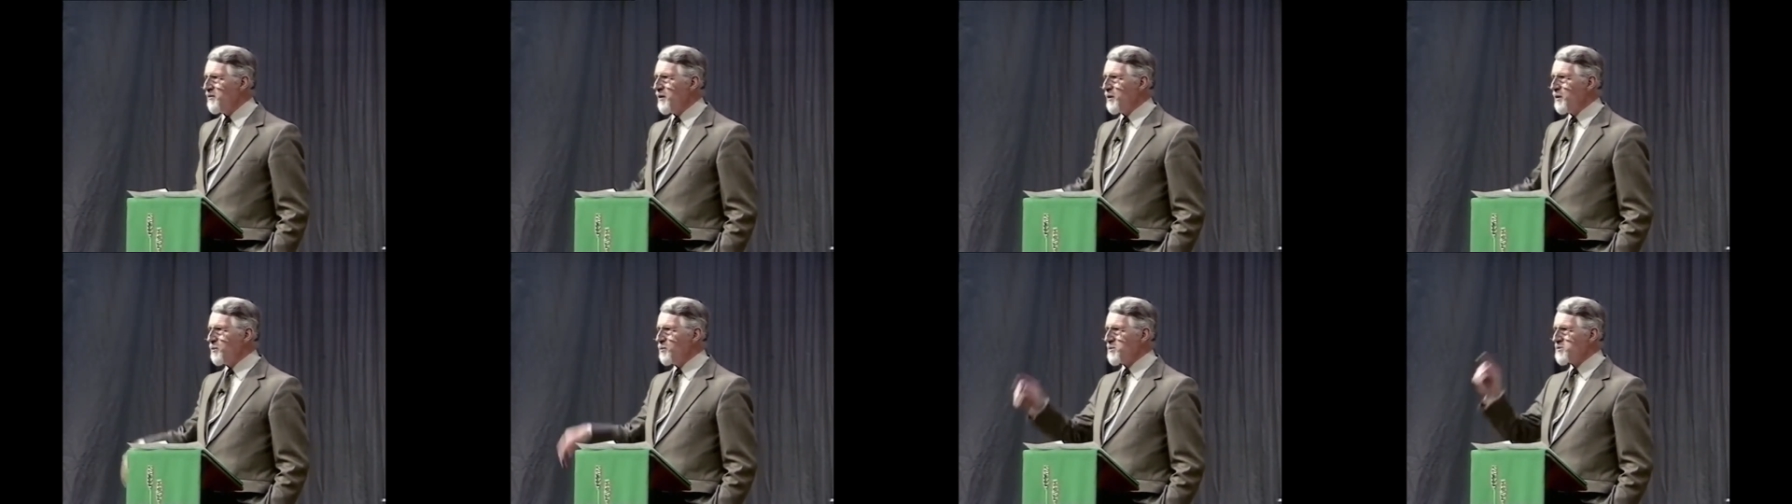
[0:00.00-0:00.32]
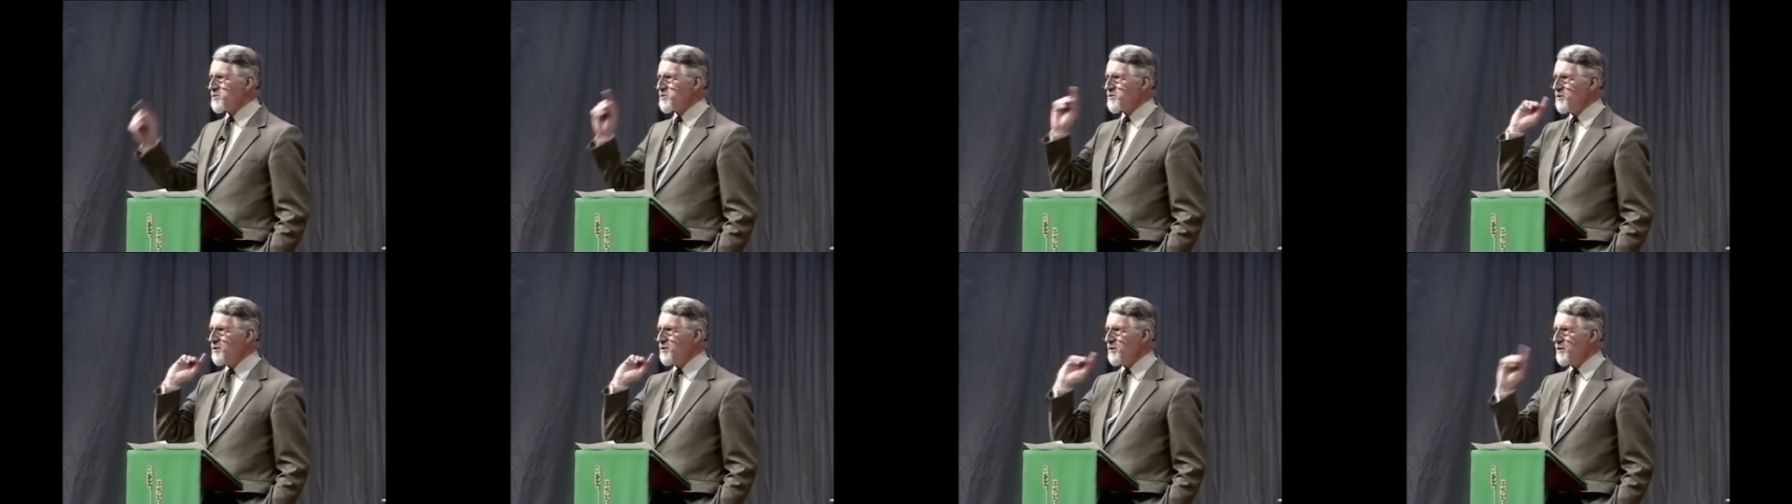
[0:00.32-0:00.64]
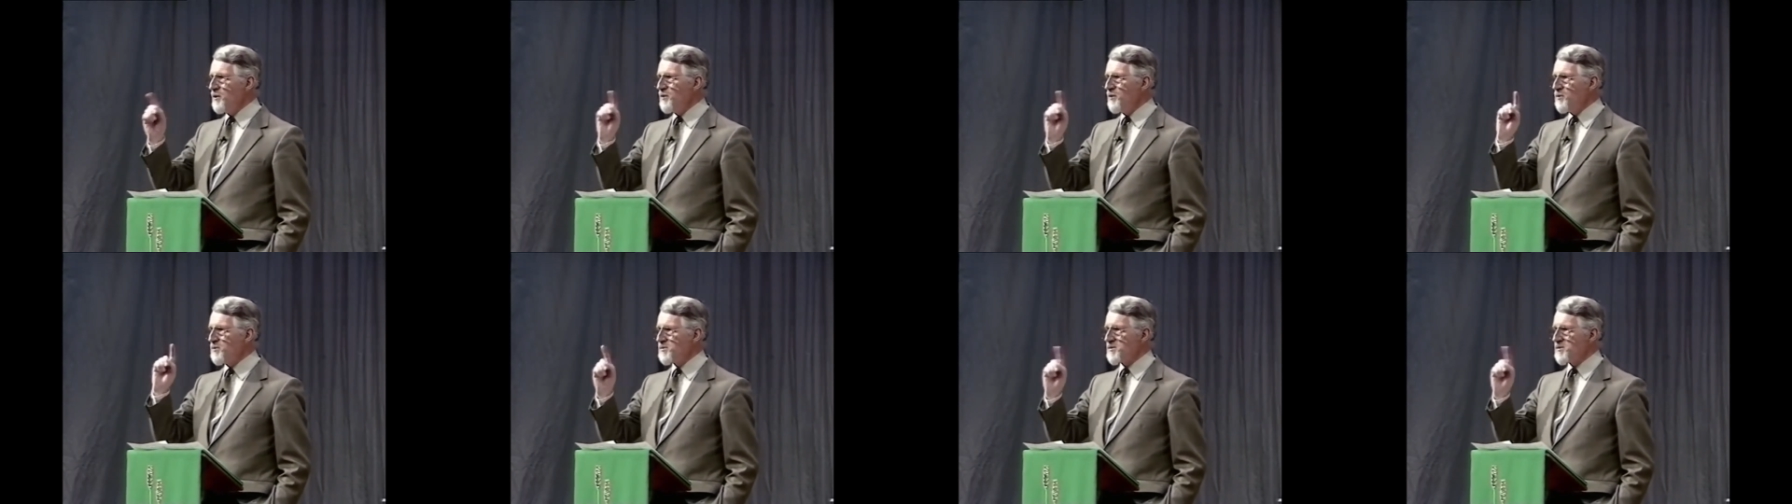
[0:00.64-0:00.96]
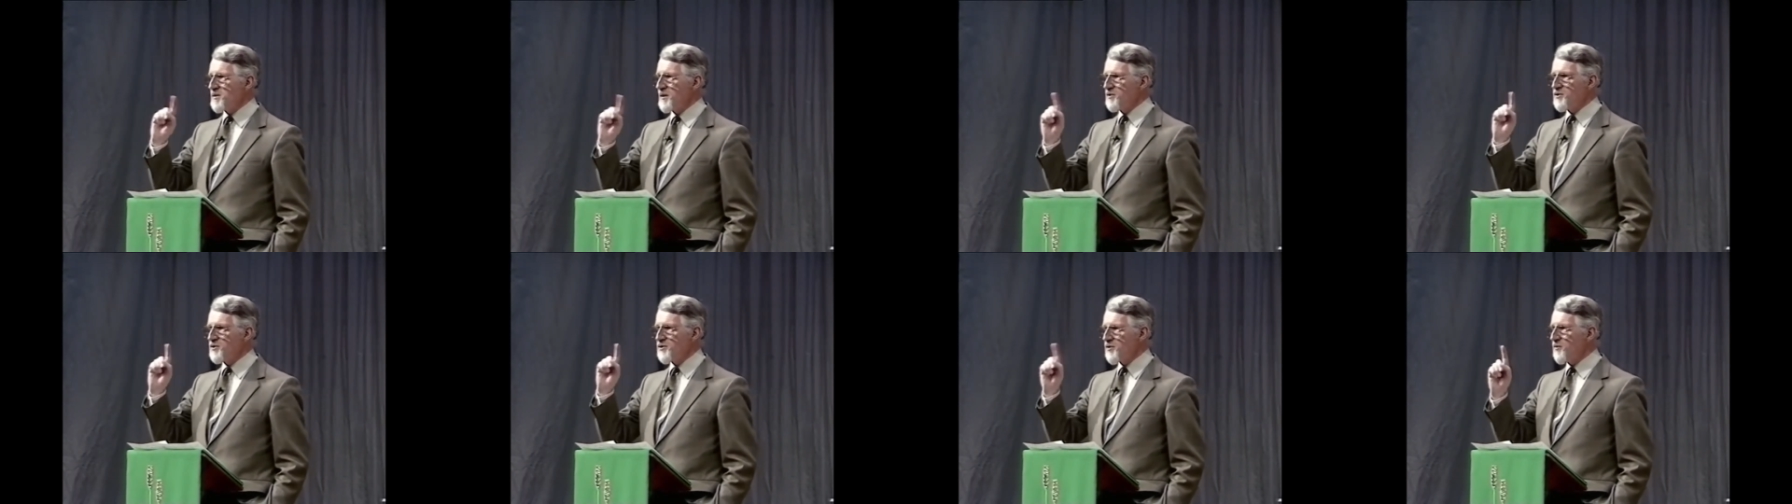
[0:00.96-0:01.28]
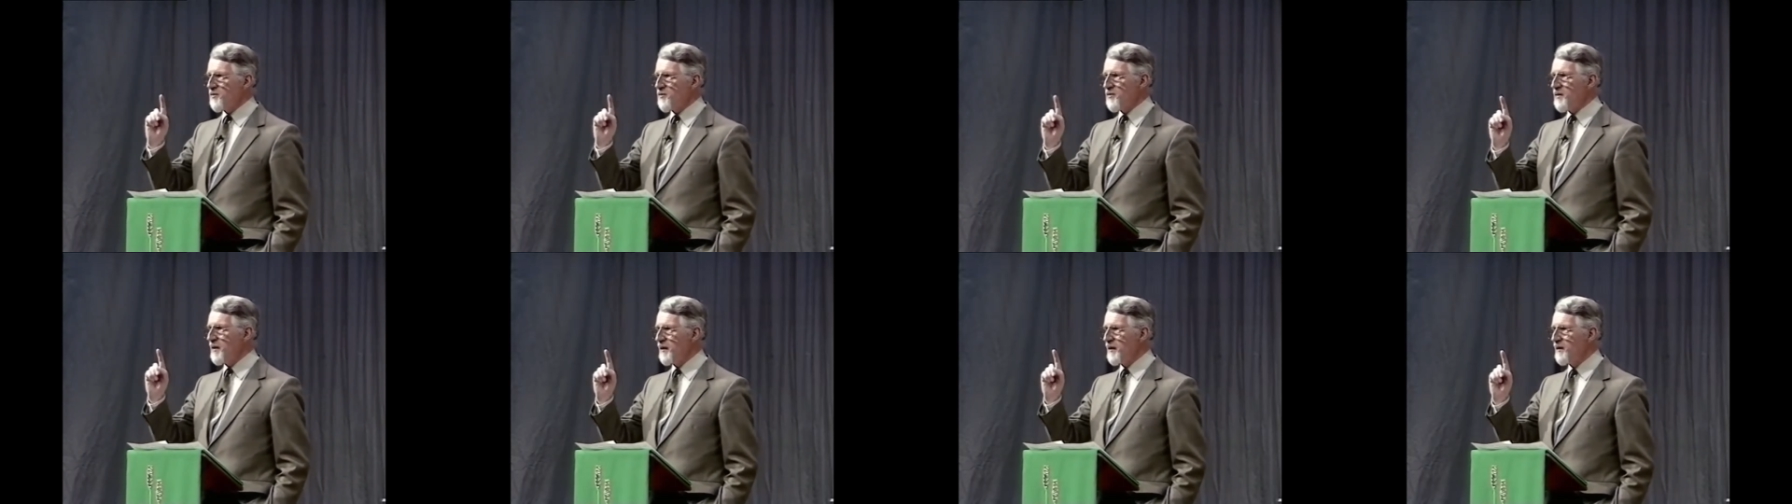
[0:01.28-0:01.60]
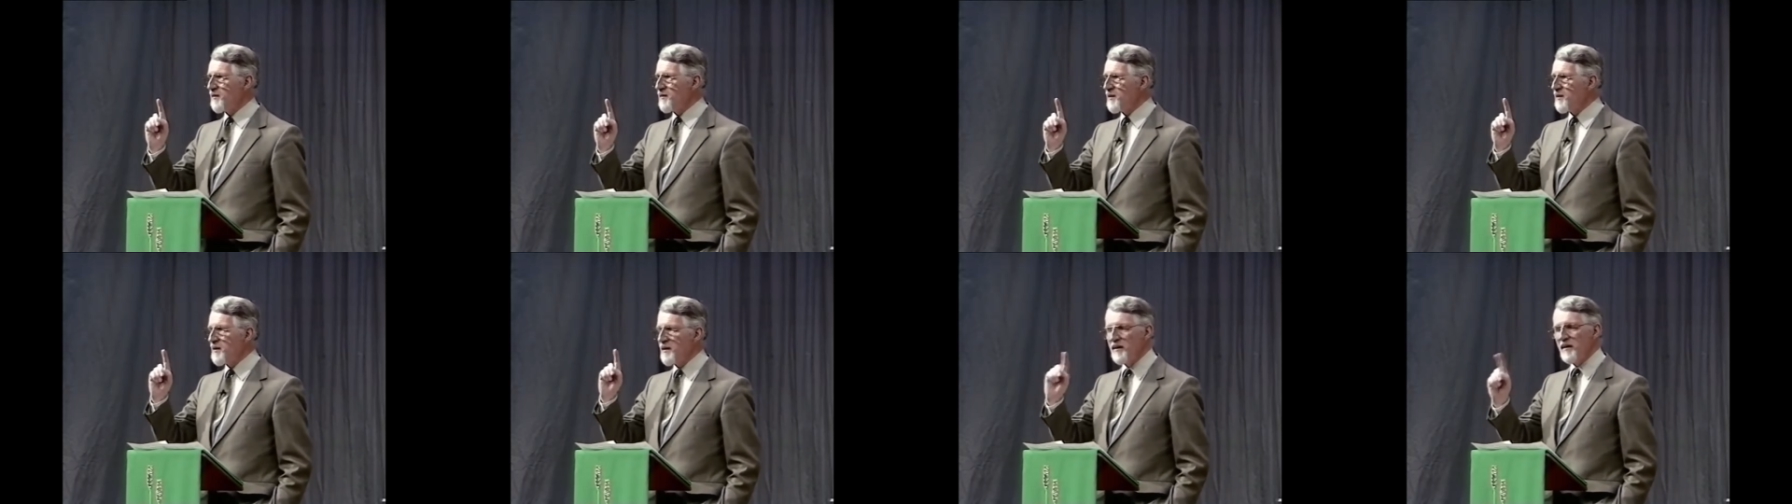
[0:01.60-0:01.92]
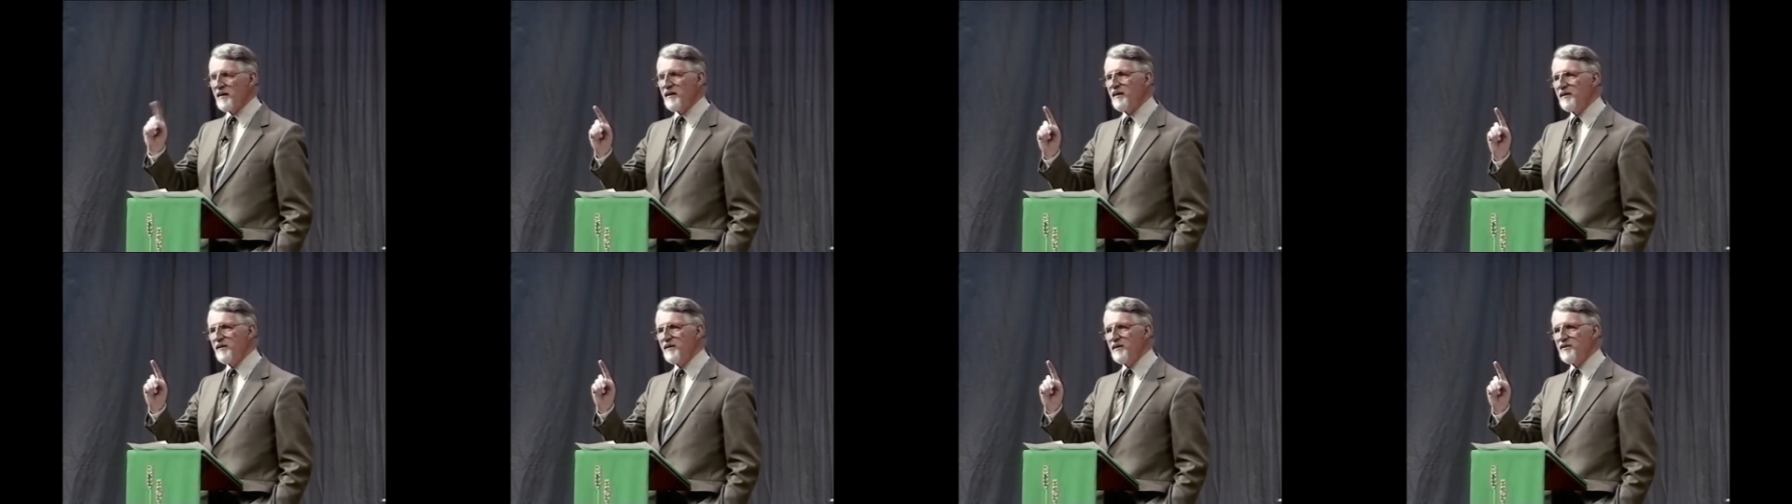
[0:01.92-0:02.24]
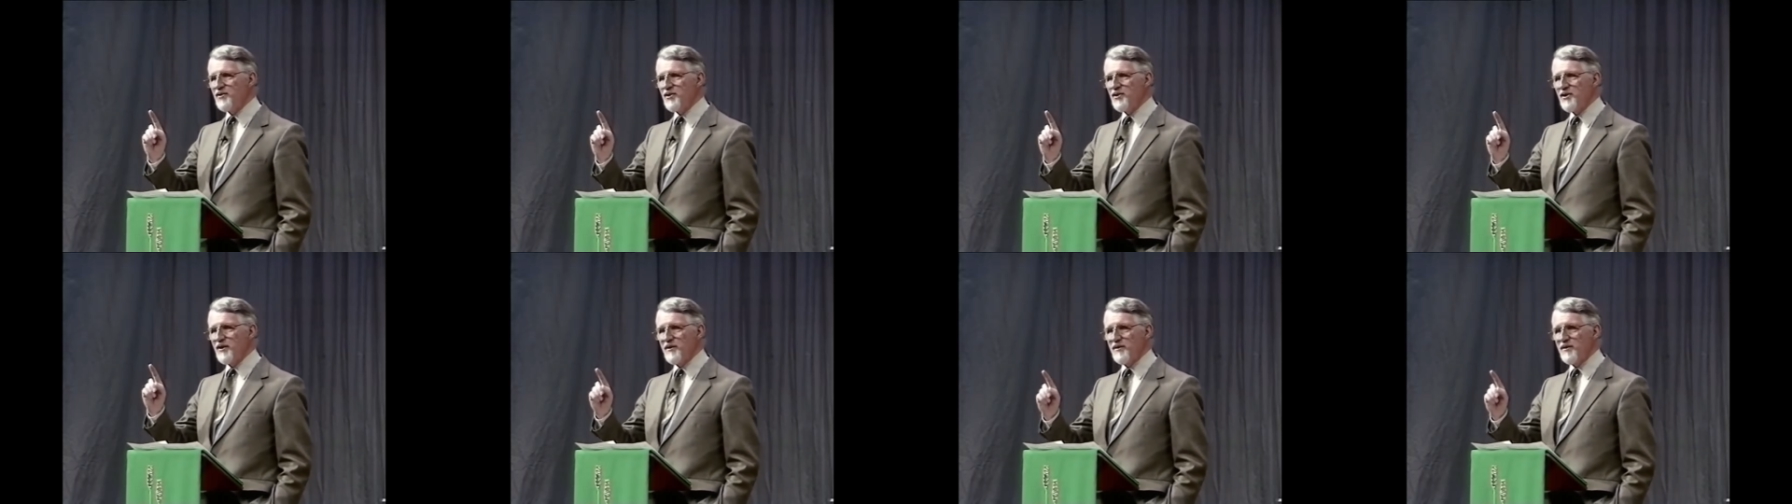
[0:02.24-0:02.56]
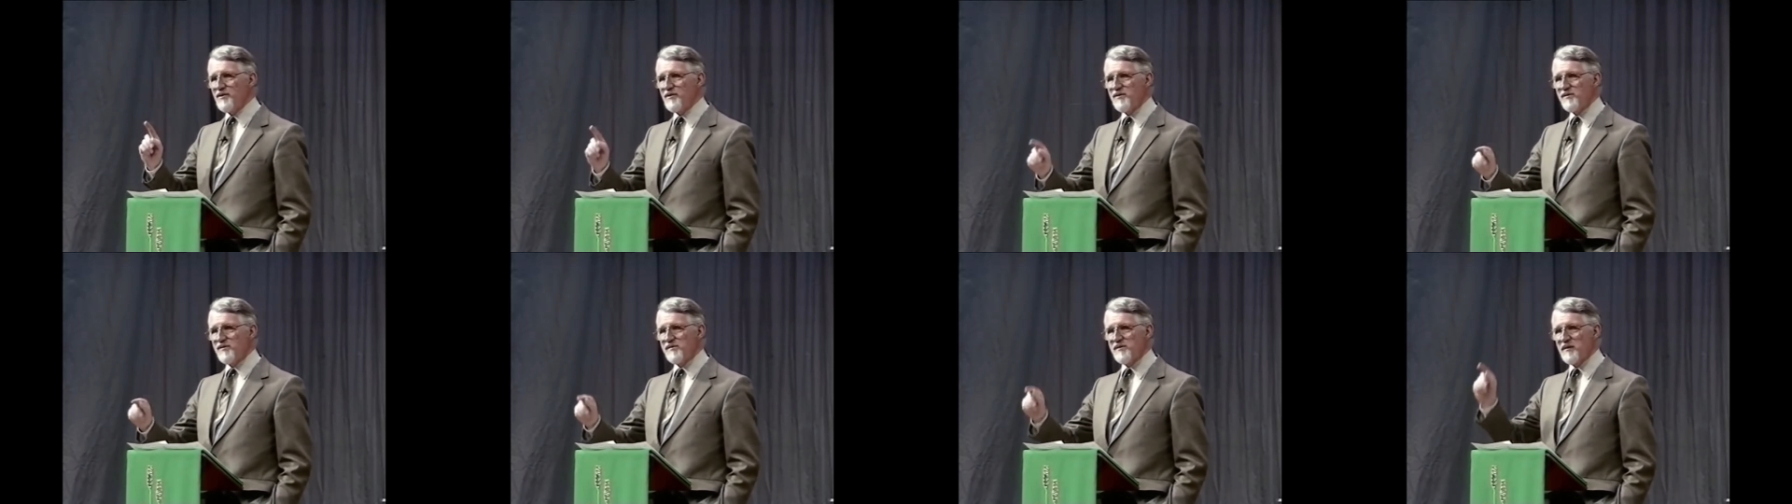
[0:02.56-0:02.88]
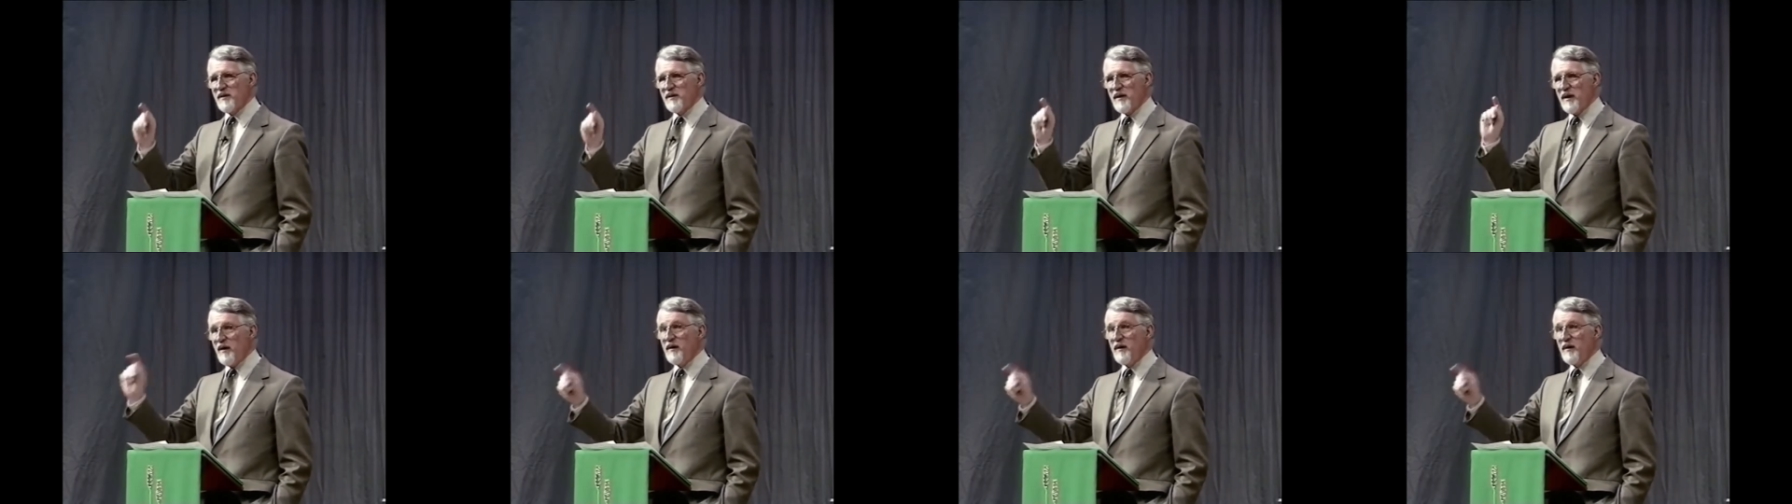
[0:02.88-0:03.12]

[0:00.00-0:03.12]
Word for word: There was no such thing in the early church as an